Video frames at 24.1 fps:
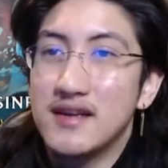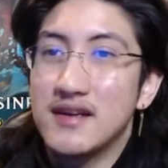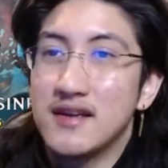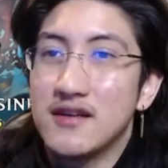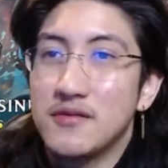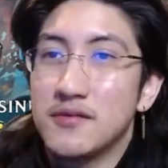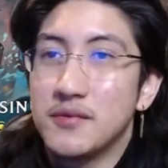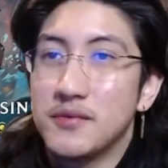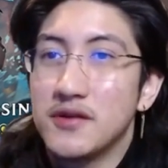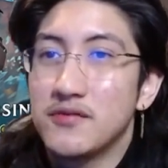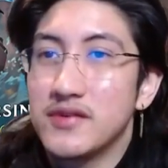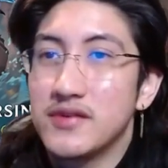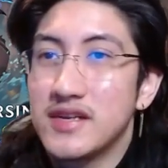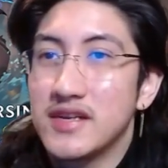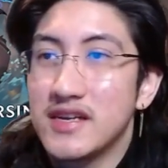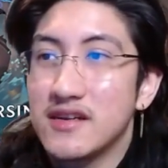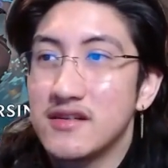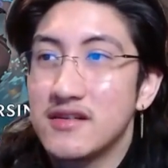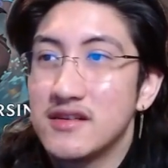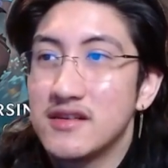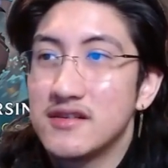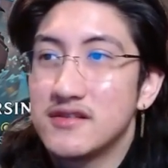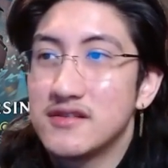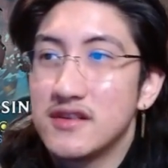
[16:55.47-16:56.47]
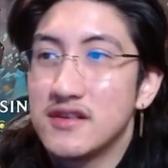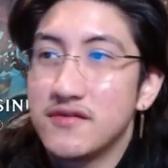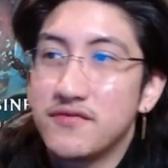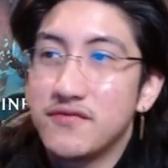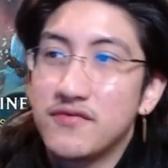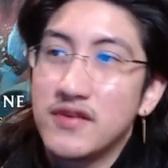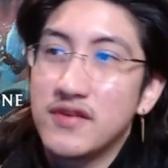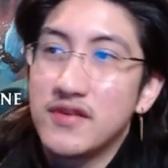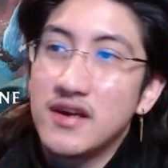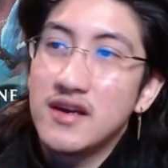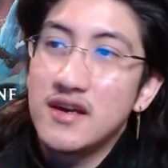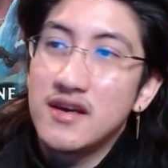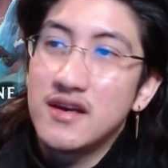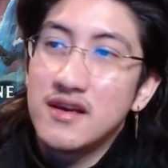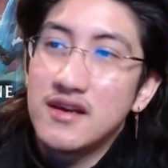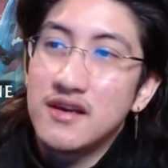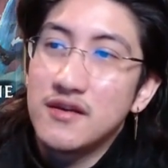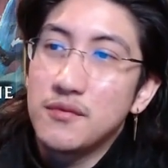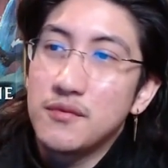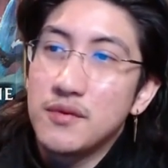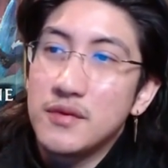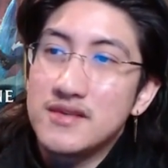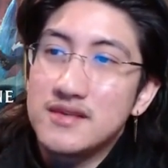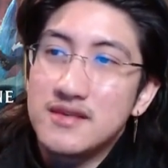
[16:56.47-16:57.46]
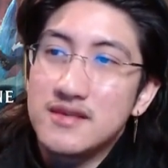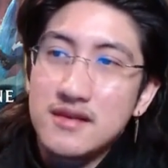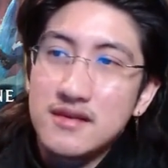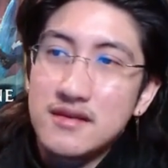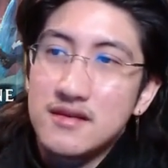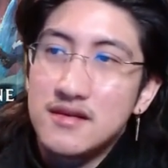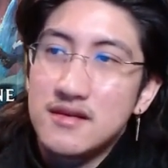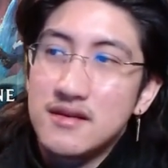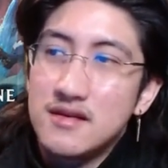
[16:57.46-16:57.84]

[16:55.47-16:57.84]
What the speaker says: It'd be ridiculous if he wasn't.